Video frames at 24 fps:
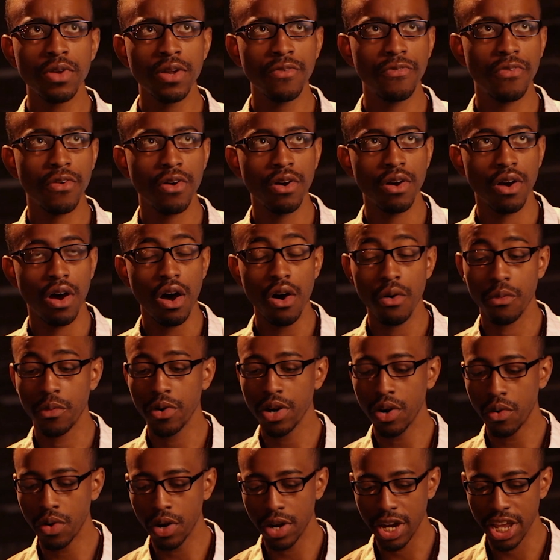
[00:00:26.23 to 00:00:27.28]
it for, we're
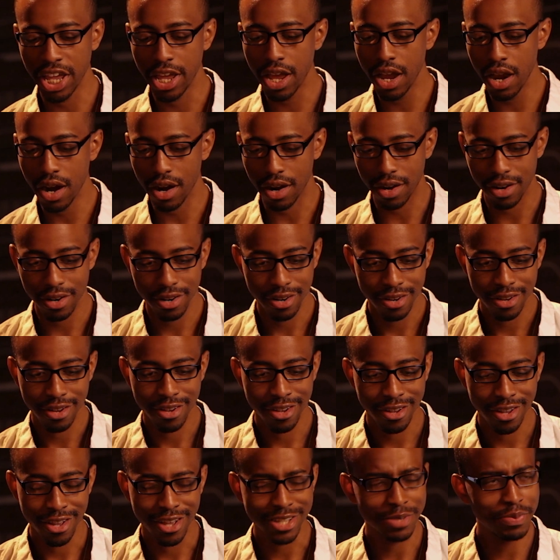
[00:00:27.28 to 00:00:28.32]
going on a year.
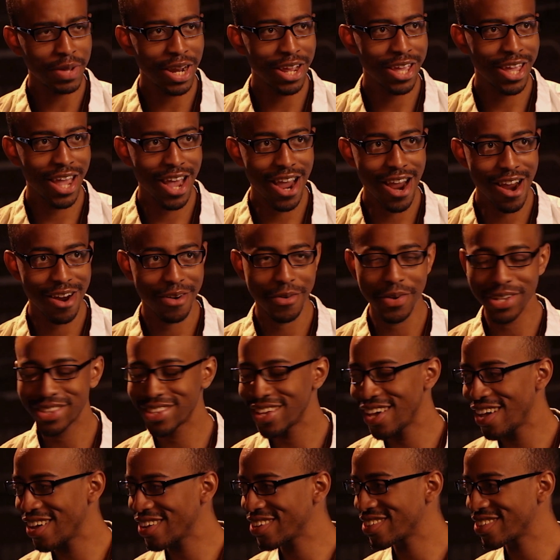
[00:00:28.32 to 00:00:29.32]
It's been a year. What the heck?